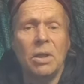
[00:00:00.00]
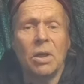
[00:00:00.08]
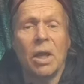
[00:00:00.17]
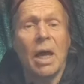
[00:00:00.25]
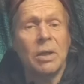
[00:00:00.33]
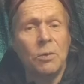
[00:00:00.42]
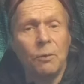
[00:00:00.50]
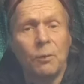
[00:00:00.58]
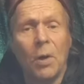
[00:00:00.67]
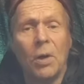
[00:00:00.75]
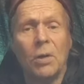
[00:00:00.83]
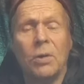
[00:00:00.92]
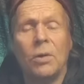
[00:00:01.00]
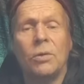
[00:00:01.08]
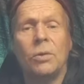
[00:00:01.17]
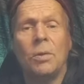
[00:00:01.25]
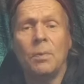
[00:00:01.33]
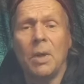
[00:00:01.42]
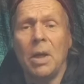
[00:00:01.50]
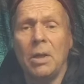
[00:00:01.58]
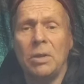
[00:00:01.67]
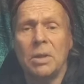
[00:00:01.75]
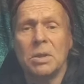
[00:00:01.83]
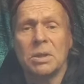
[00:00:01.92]
the God the Father
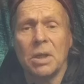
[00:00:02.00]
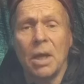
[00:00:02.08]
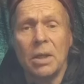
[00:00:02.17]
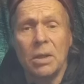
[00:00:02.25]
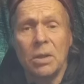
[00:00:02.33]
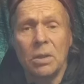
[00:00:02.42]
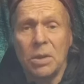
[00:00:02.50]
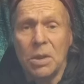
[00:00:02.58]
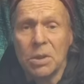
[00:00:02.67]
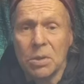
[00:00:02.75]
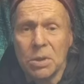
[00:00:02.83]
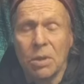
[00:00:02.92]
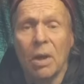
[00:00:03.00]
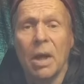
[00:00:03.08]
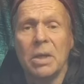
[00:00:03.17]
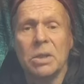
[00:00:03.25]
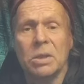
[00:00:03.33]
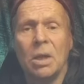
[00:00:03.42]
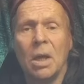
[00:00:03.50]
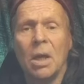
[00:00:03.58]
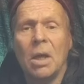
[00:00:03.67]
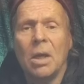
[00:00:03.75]
and the Son, Jesus Christ,